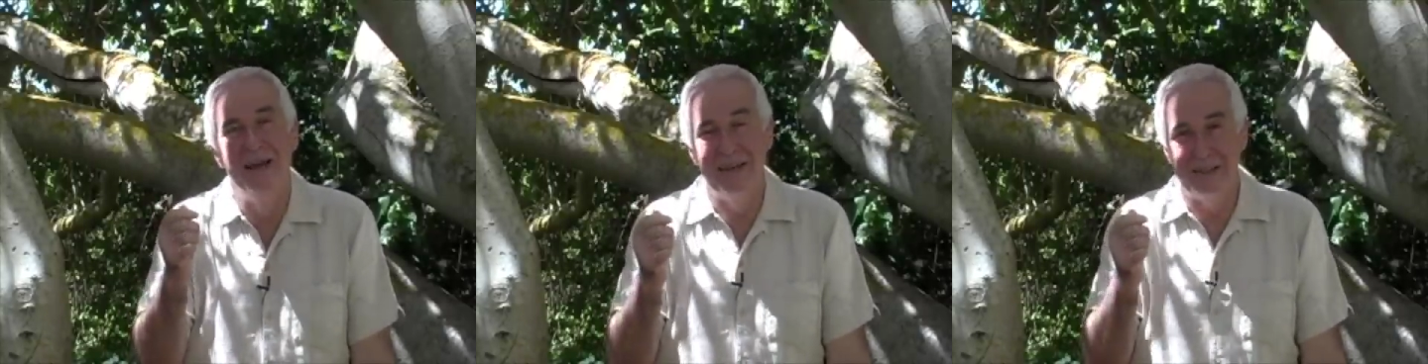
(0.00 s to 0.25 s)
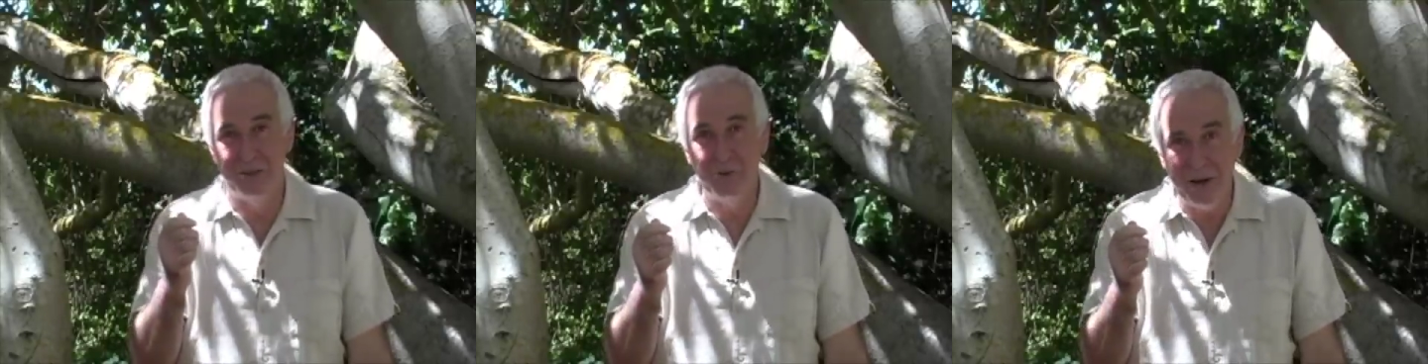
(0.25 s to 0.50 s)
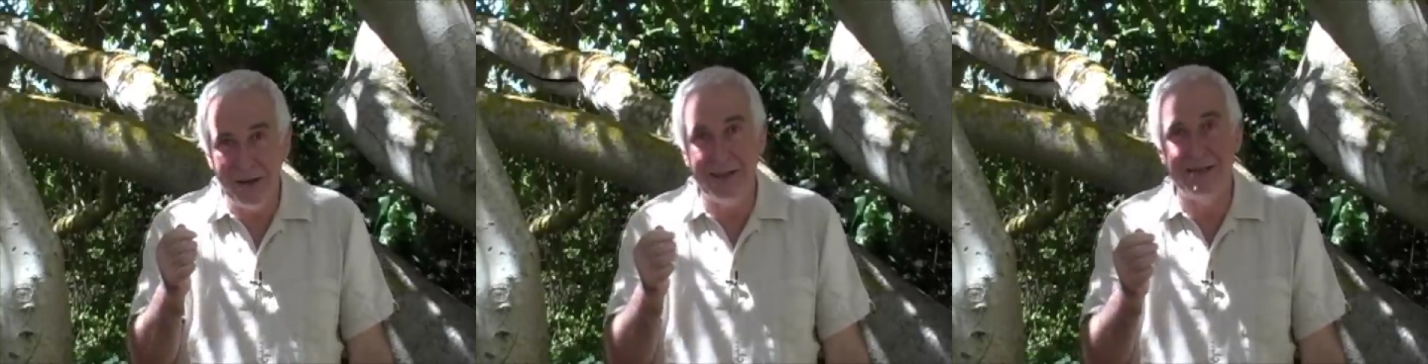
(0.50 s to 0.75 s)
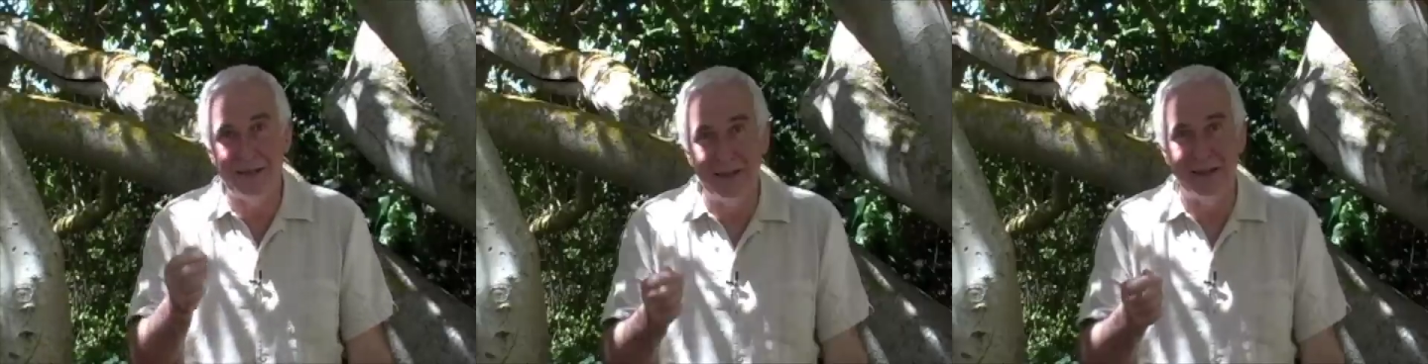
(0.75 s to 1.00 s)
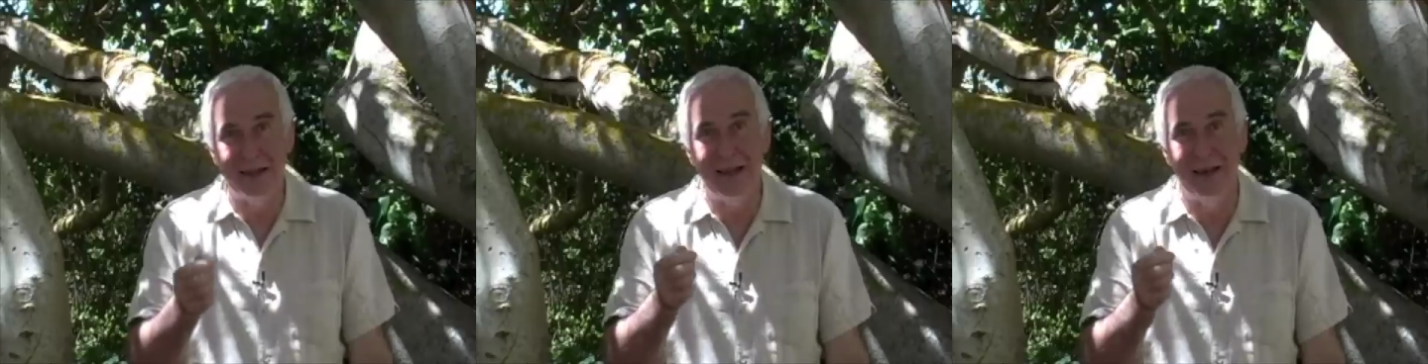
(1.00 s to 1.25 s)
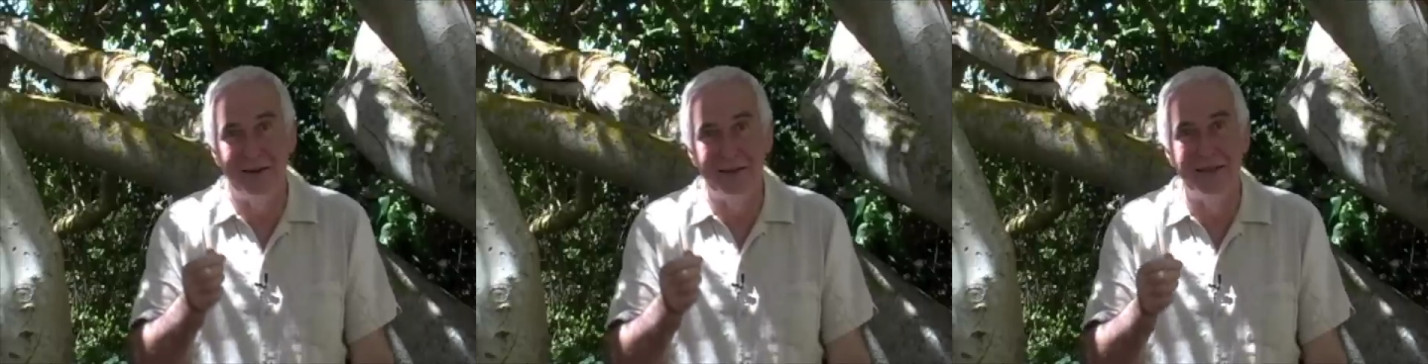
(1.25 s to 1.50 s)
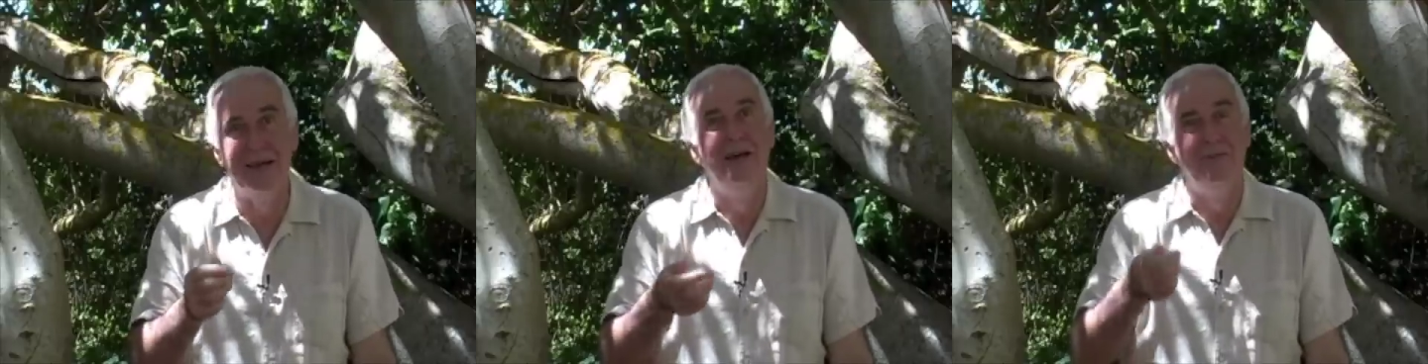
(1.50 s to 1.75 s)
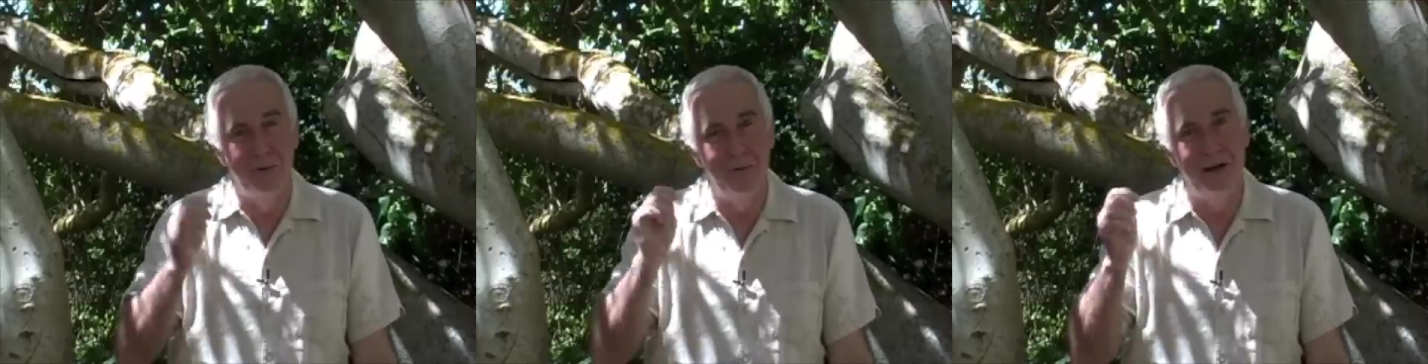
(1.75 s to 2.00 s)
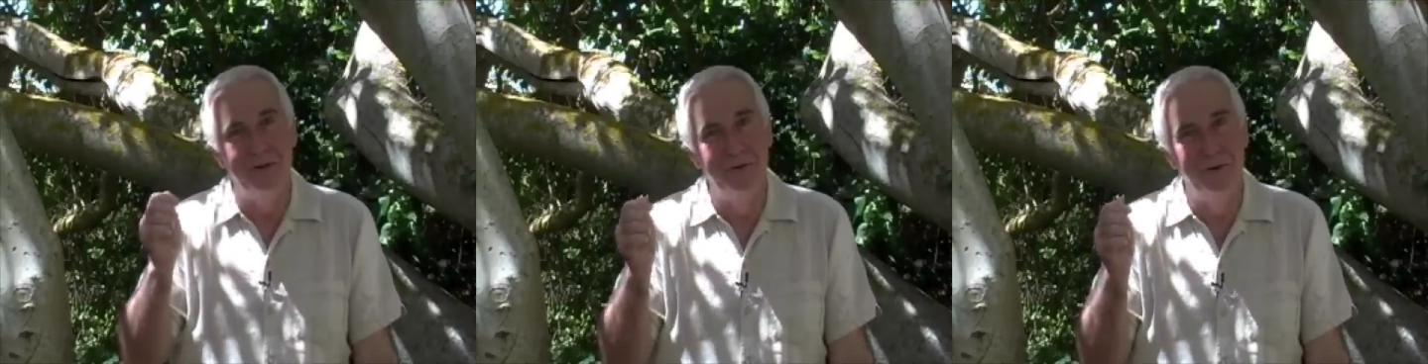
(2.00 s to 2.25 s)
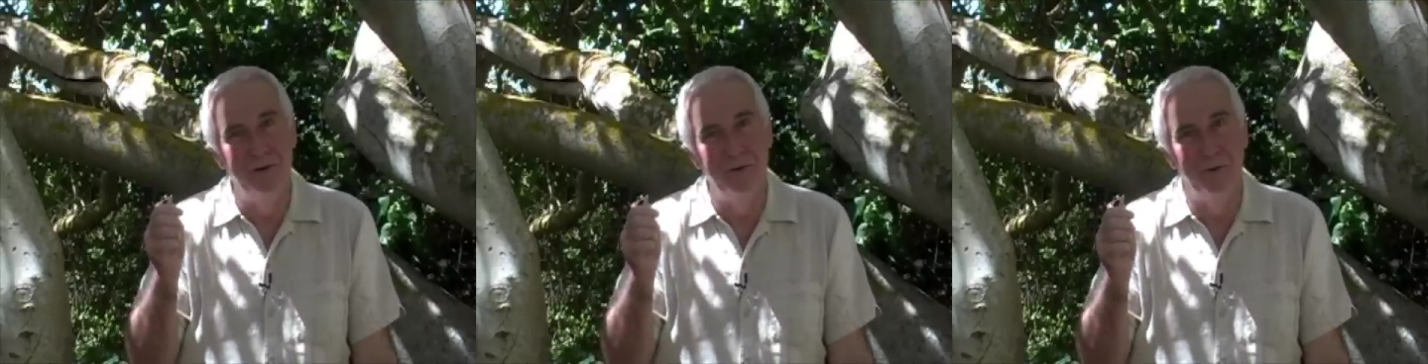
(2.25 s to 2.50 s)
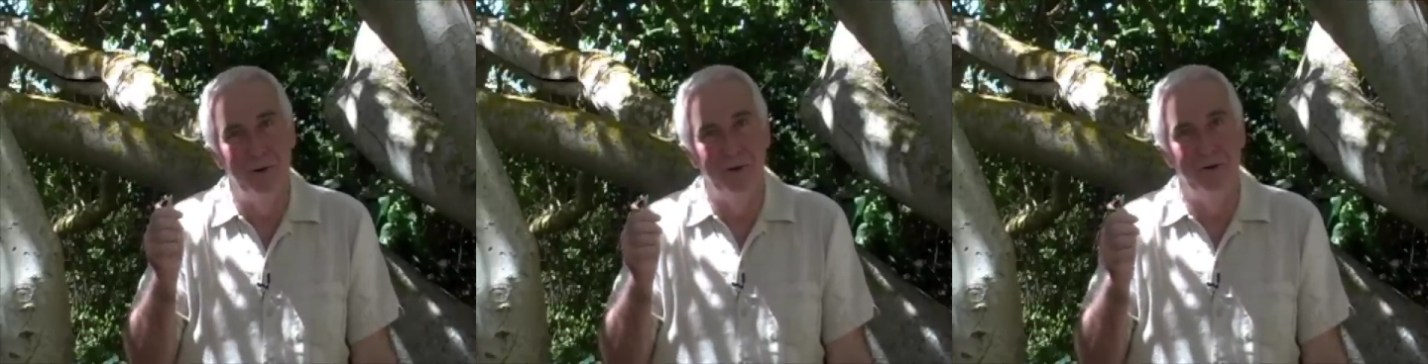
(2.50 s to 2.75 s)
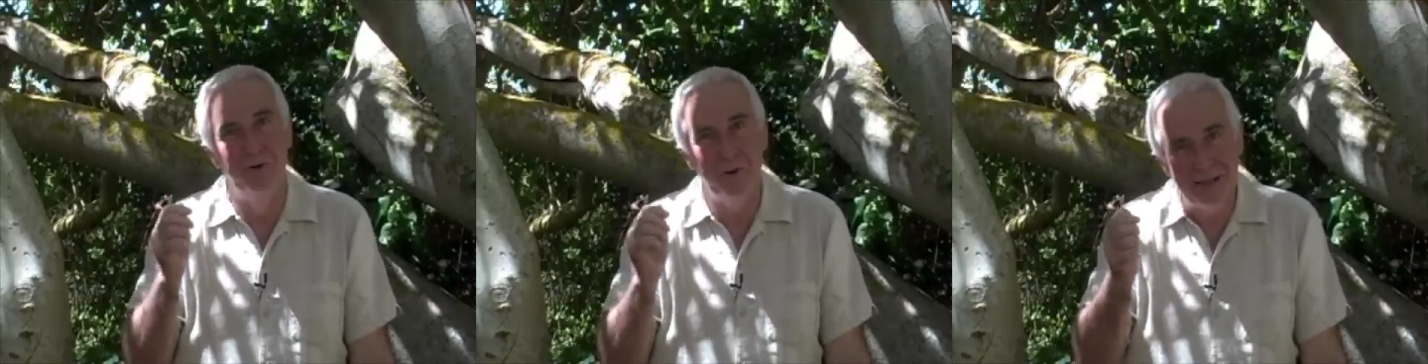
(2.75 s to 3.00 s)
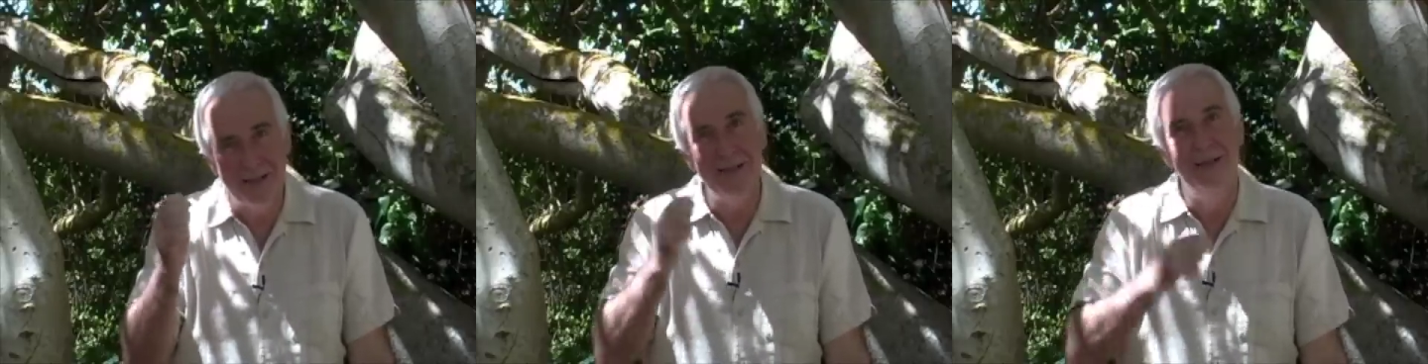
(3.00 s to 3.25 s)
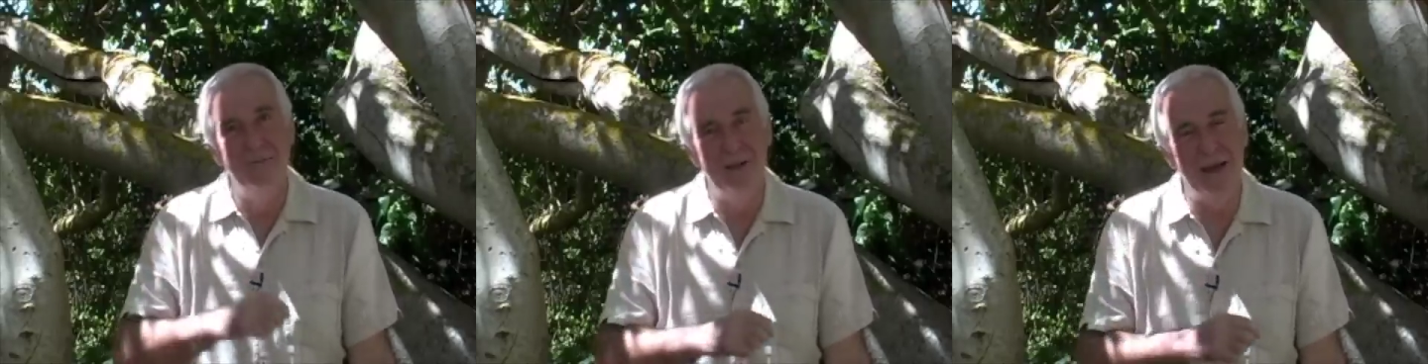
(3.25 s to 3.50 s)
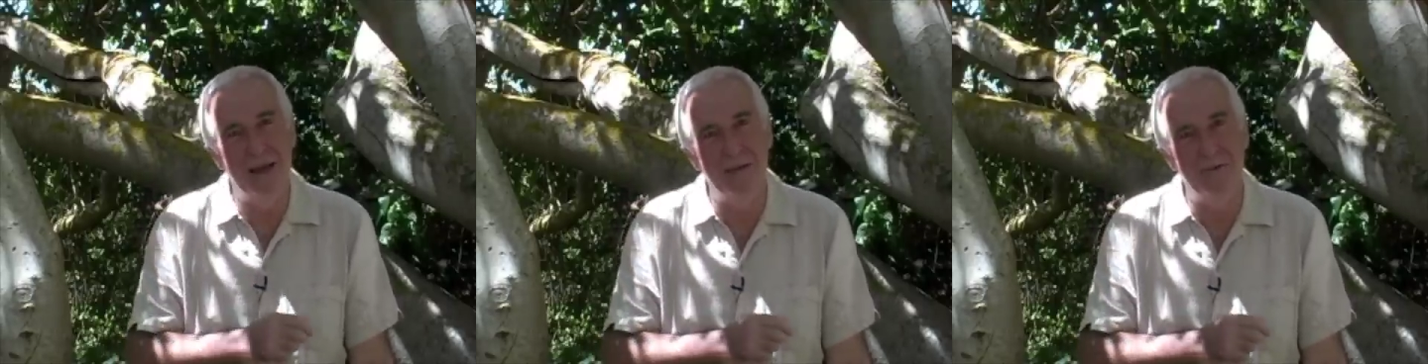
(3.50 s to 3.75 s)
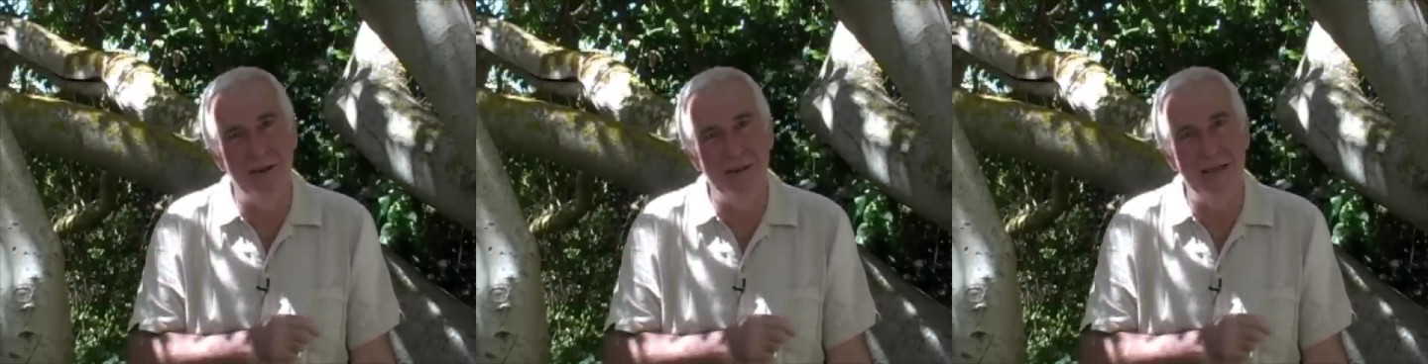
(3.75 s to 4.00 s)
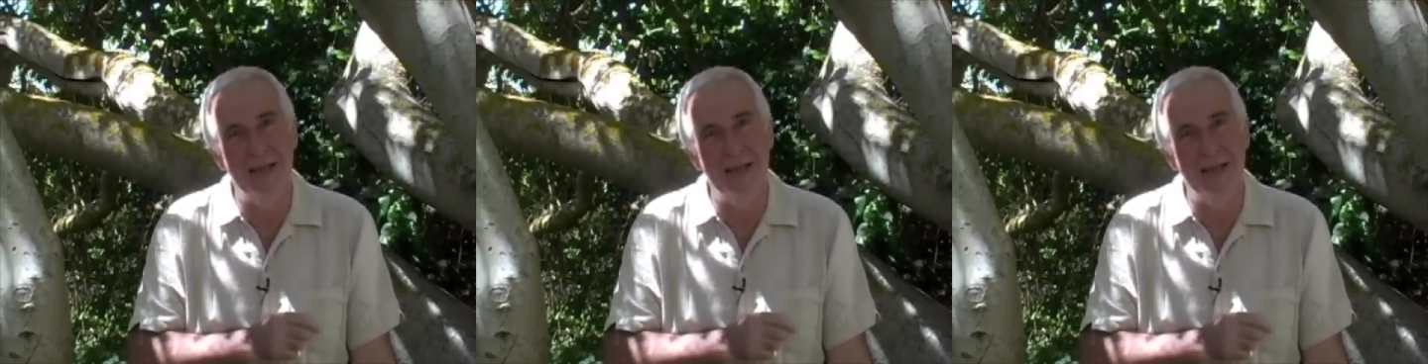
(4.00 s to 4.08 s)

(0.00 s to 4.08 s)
That's 20 sit-downs for 1 food reward, 20 behaviors.